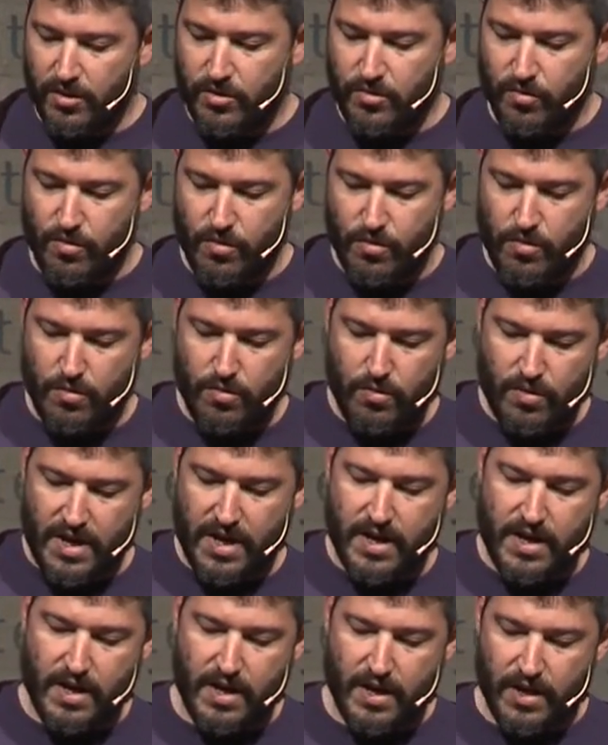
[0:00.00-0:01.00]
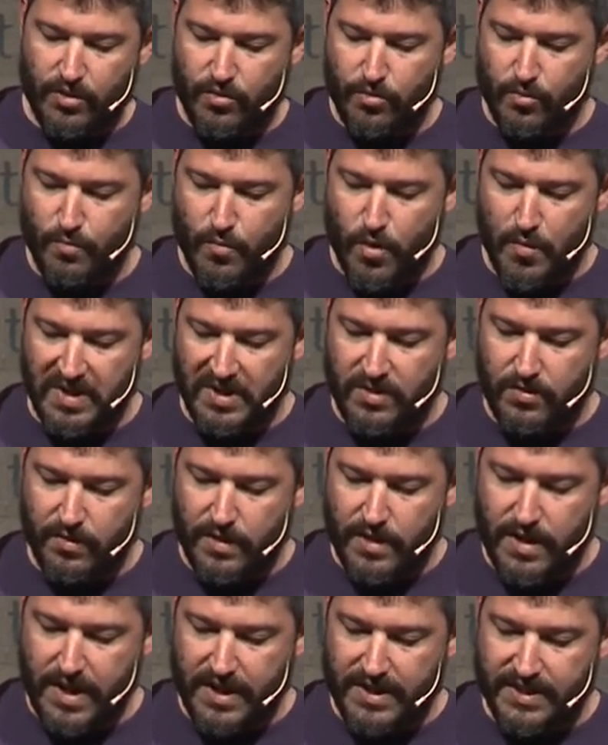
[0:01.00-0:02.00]
to move it to
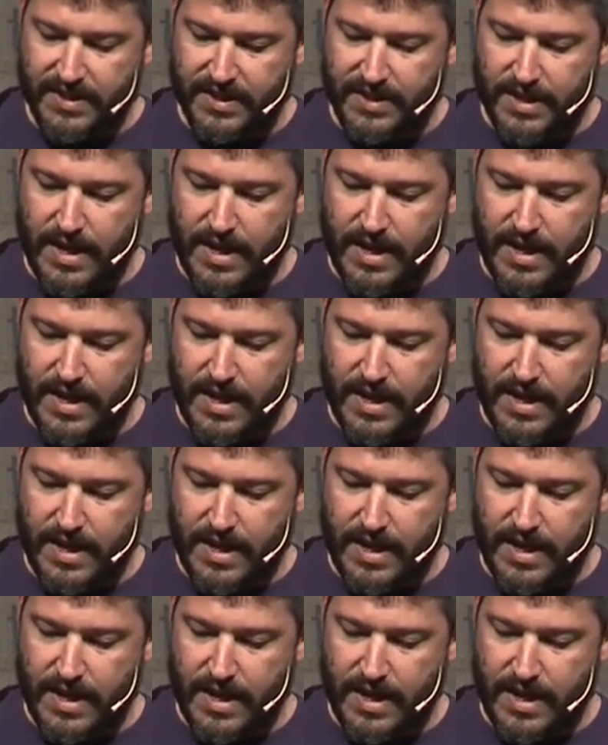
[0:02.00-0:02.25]
the next